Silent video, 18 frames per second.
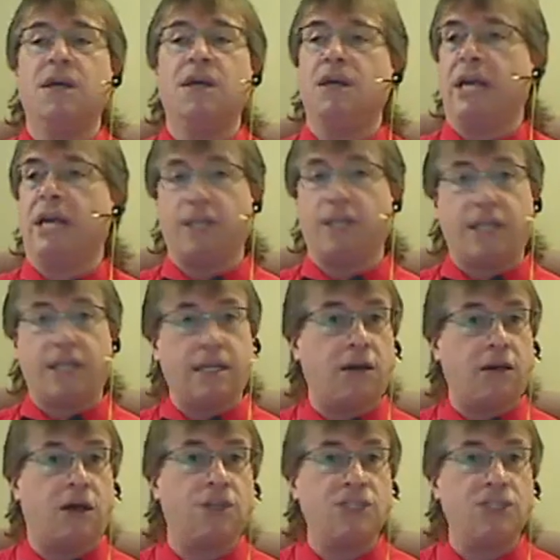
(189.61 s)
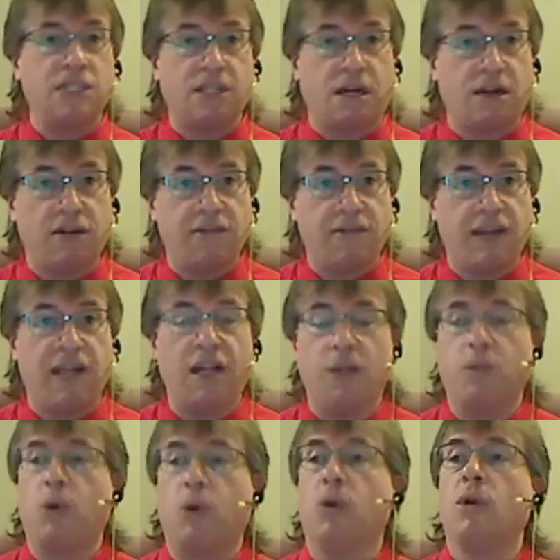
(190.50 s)
and the technologies that are
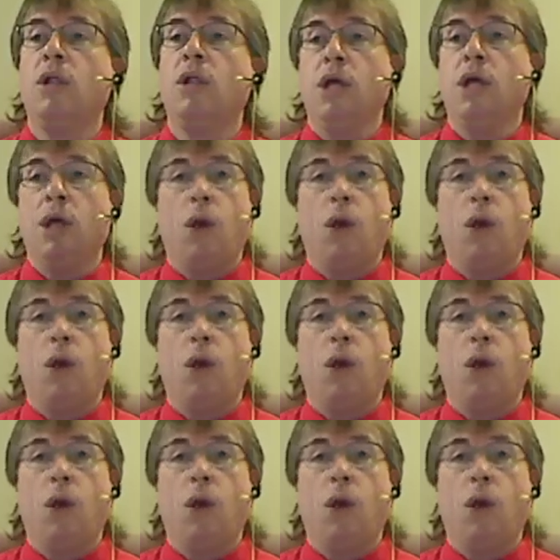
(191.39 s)
available.